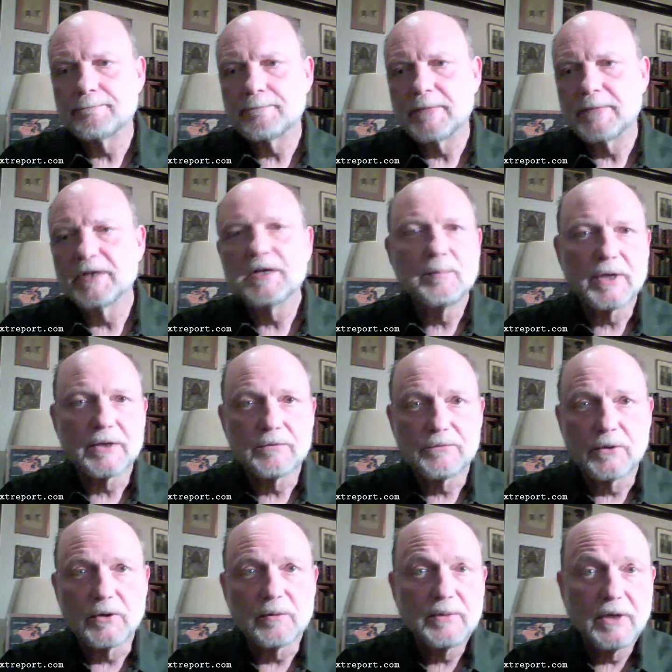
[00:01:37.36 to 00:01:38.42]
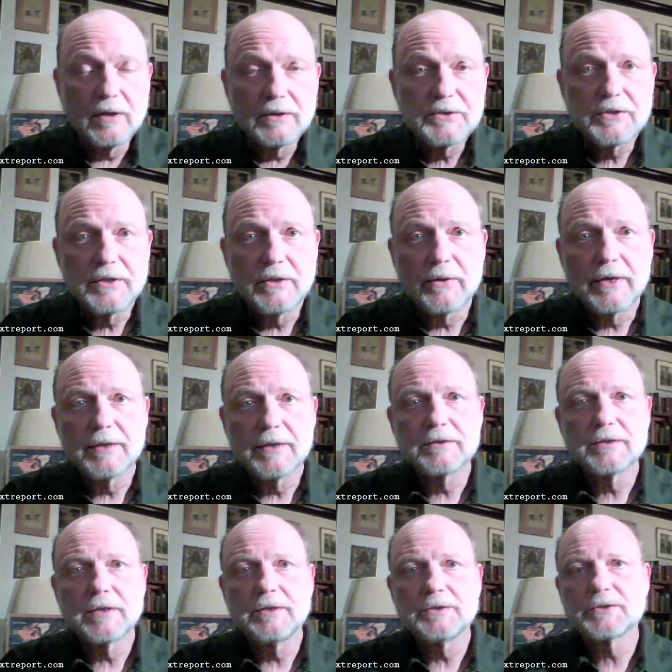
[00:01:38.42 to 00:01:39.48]
independent foreign policy
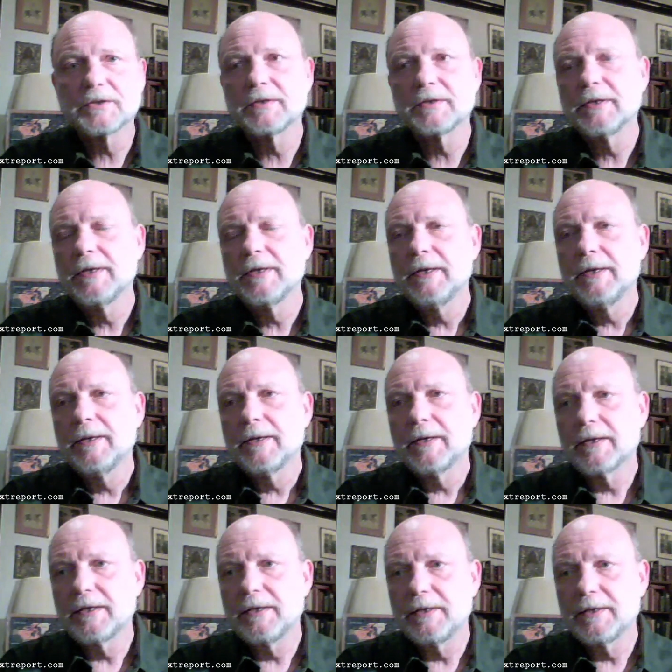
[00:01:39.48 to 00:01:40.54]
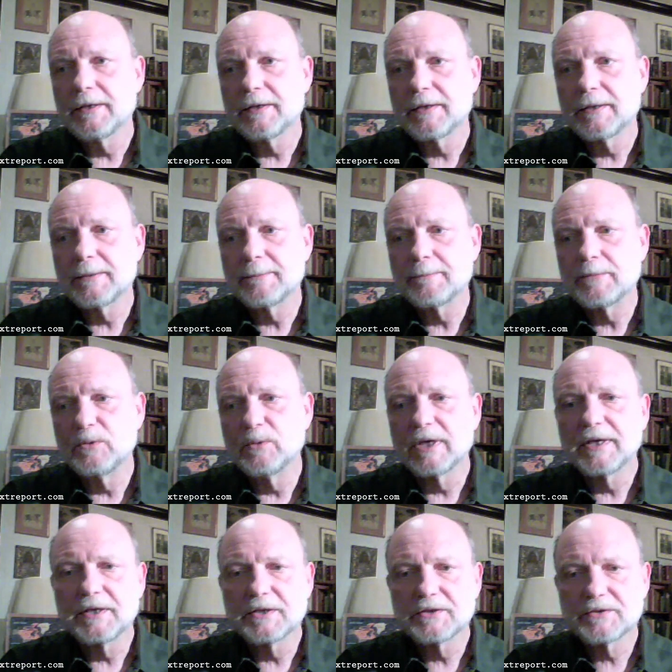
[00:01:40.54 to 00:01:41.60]
orientation, any
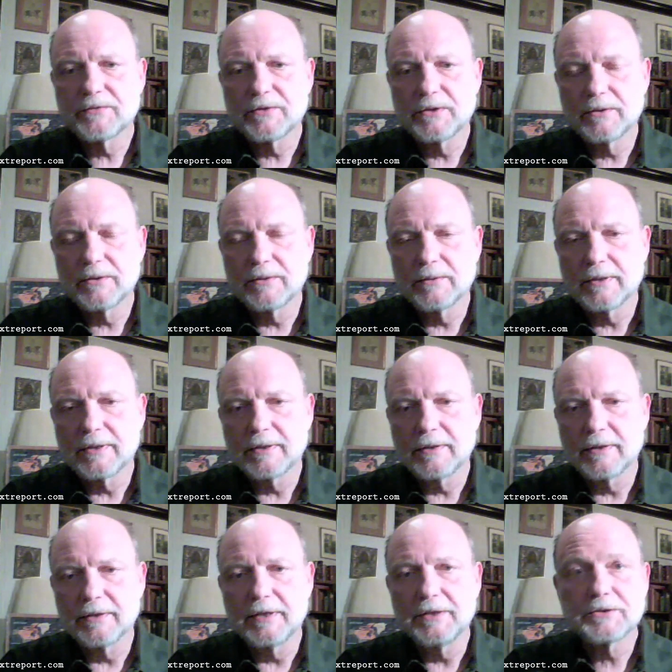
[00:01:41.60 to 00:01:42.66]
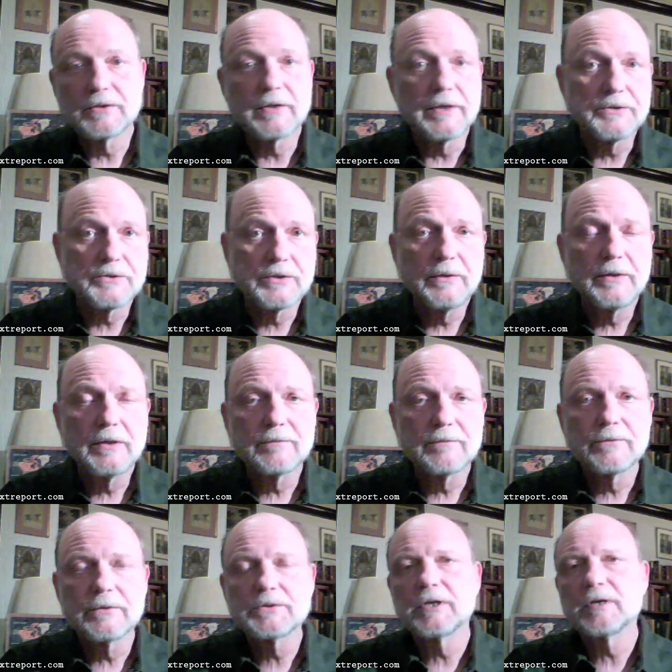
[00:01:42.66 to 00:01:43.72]
willingness for a nation like Syria,
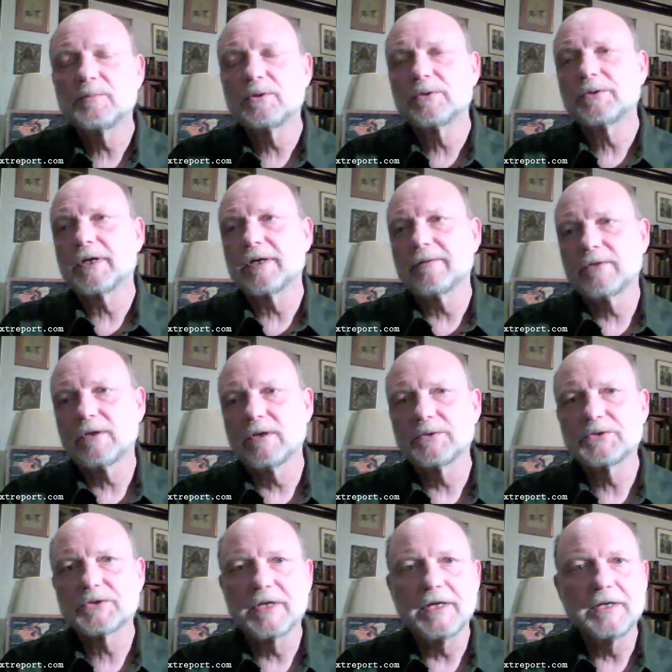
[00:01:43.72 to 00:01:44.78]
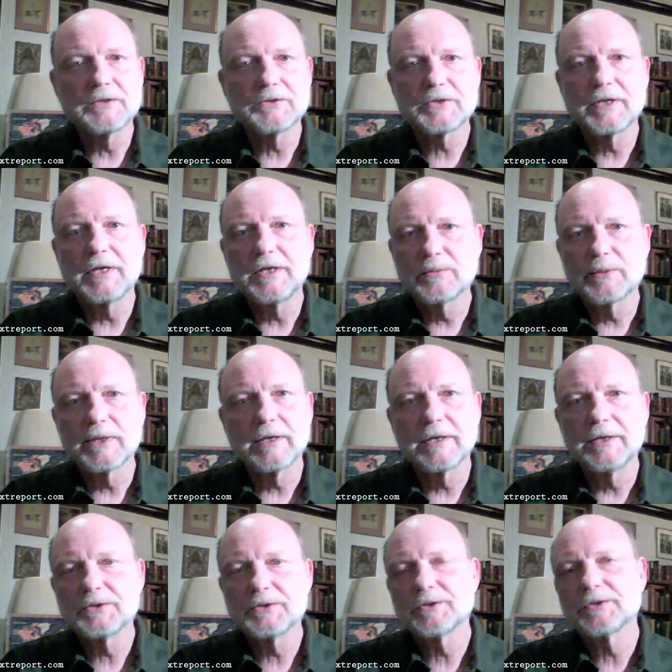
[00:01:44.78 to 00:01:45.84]
for example, to have close state-to-state
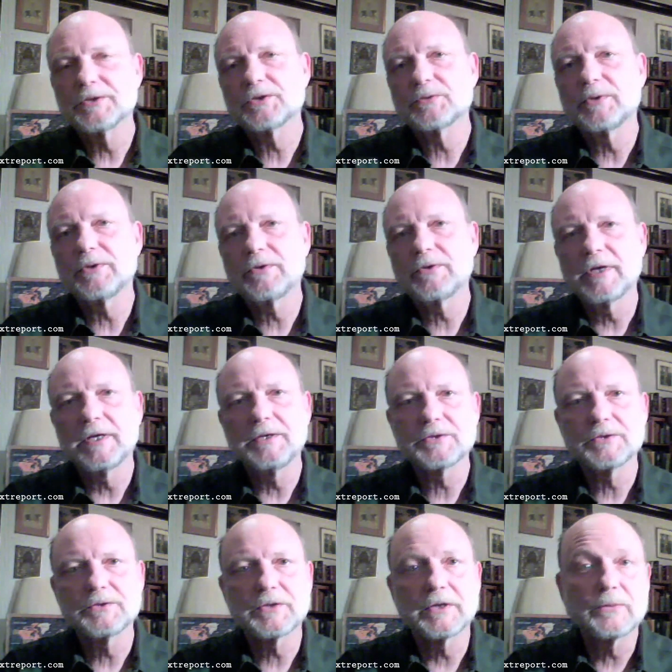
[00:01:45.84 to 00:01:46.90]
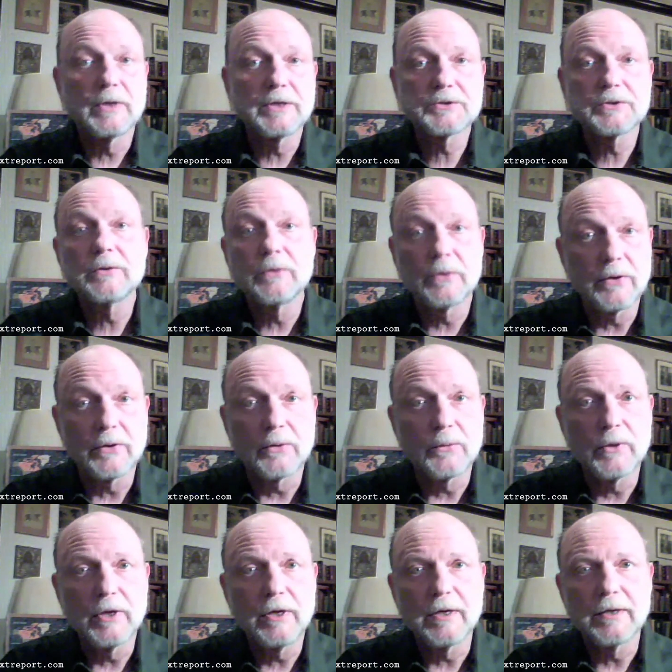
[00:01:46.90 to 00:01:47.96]
relations with nations like Russia or
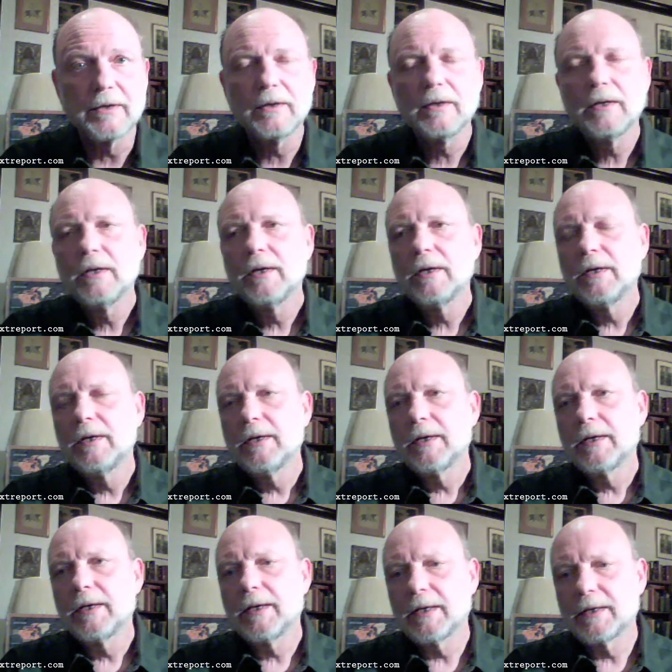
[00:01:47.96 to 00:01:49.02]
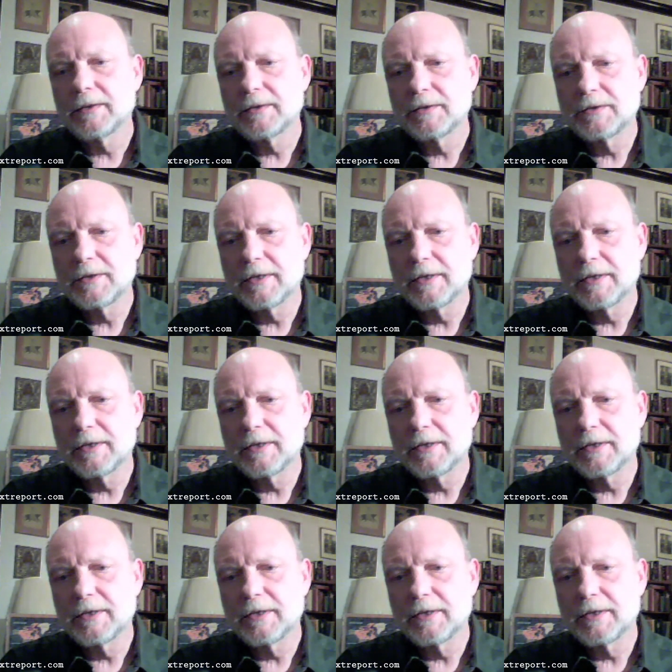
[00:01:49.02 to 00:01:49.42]
Iran. And,